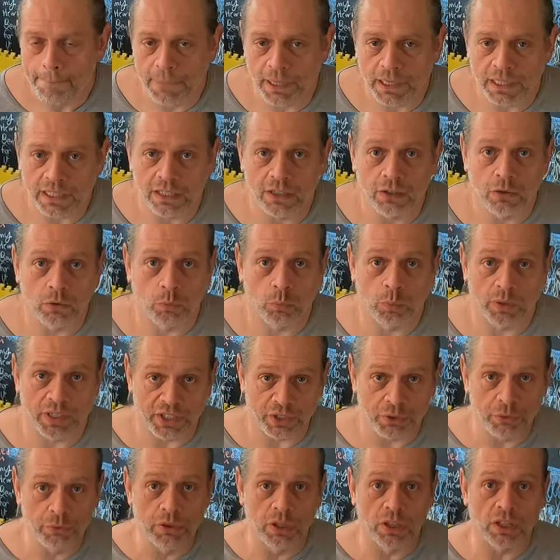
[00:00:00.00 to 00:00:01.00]
But
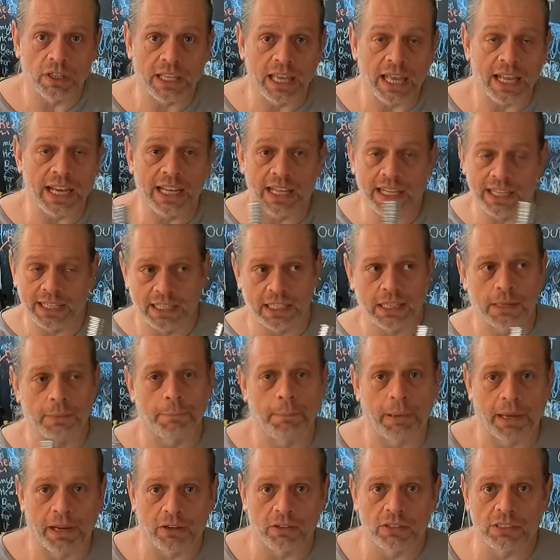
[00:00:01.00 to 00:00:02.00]
when you look at it in
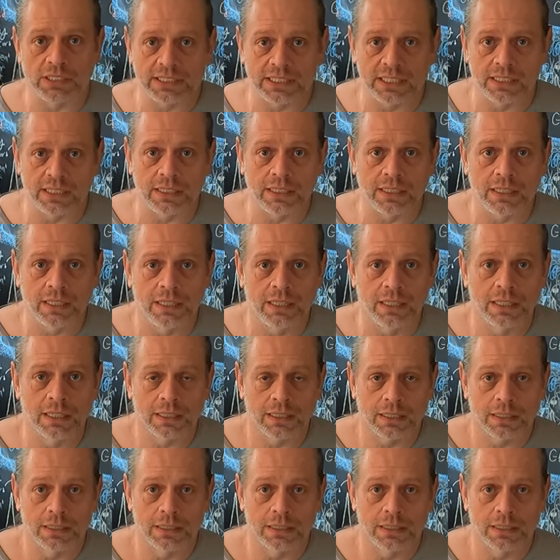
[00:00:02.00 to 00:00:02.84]
comparison,